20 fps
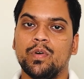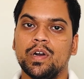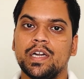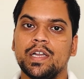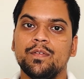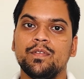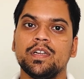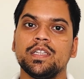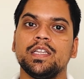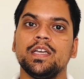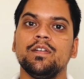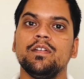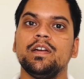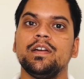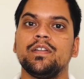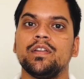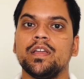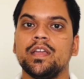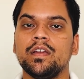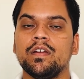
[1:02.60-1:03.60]
Whatever they will
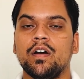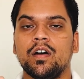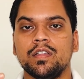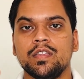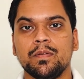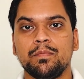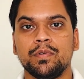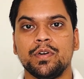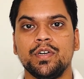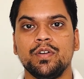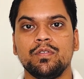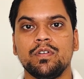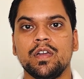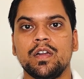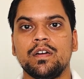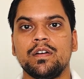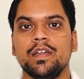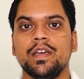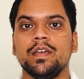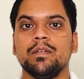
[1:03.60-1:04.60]
train on the
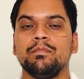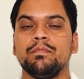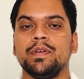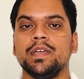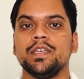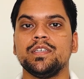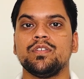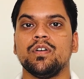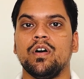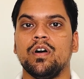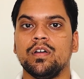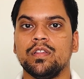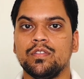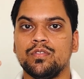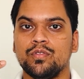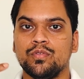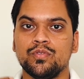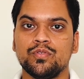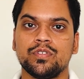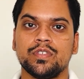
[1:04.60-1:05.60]
particular day, based on
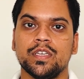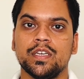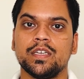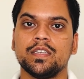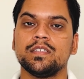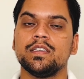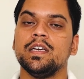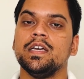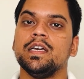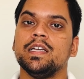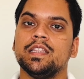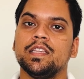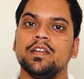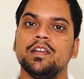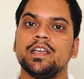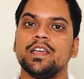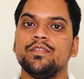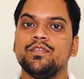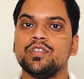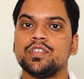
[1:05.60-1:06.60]
those things,
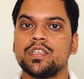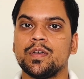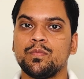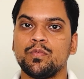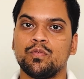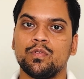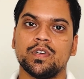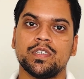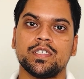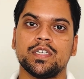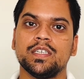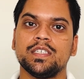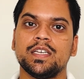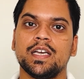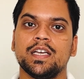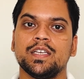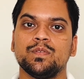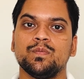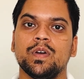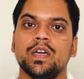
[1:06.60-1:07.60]
they'll give you some questions
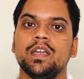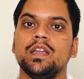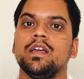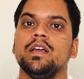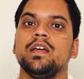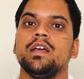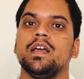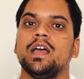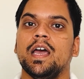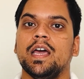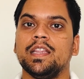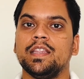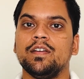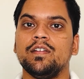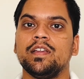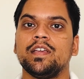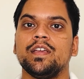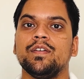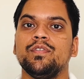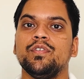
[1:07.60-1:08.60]
as well. And
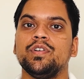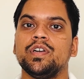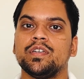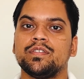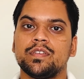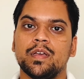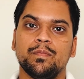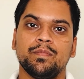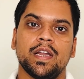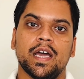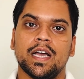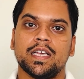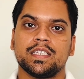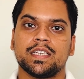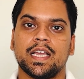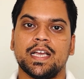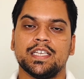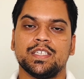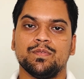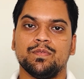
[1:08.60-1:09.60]
they'll give you some
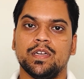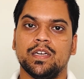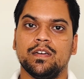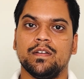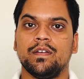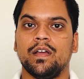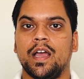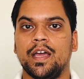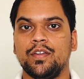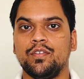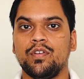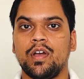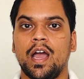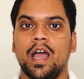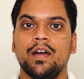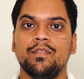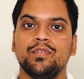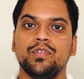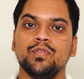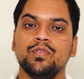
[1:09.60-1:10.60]
task as well. And you
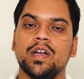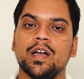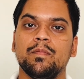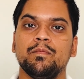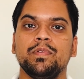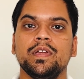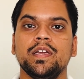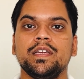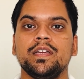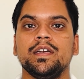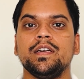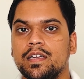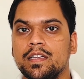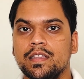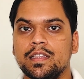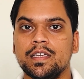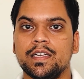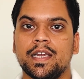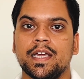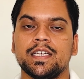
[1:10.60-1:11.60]
have to complete it
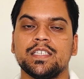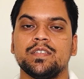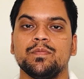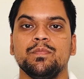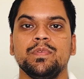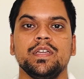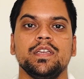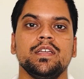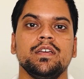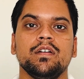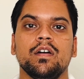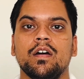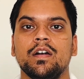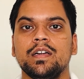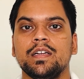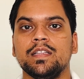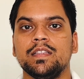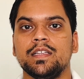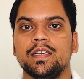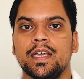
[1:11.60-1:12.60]
till the next meeting or
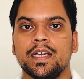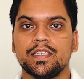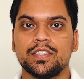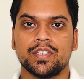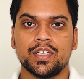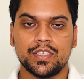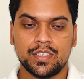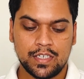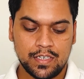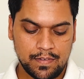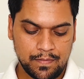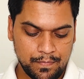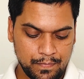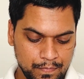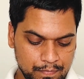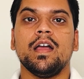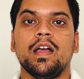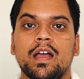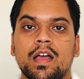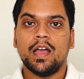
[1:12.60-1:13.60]
till the next session.
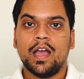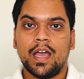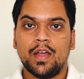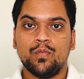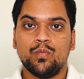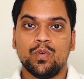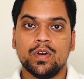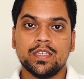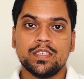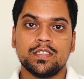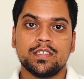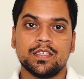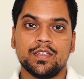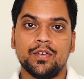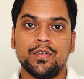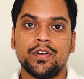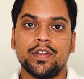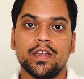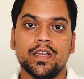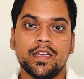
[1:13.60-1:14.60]
And once
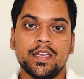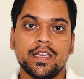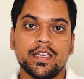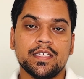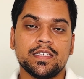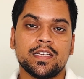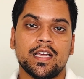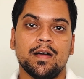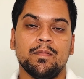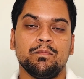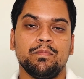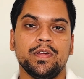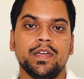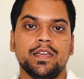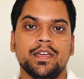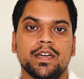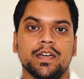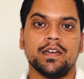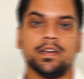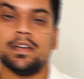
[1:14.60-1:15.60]
your training is completed,